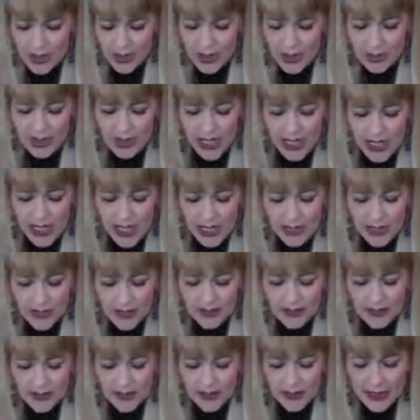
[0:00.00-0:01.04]
But I have
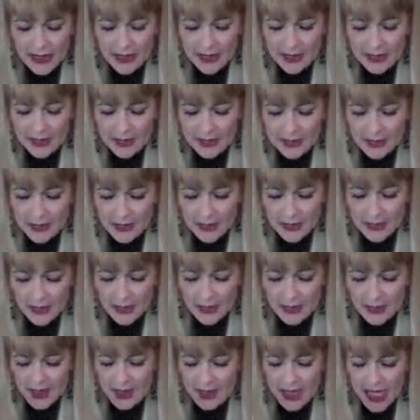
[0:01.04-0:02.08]
a little bit
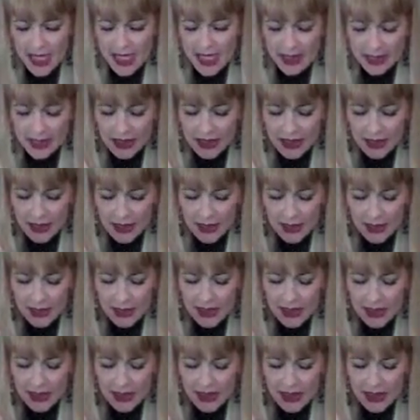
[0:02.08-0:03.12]
of salad here
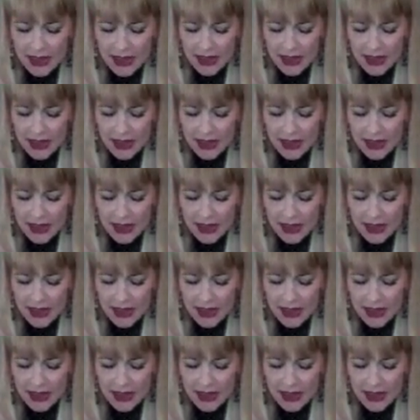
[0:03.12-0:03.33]
with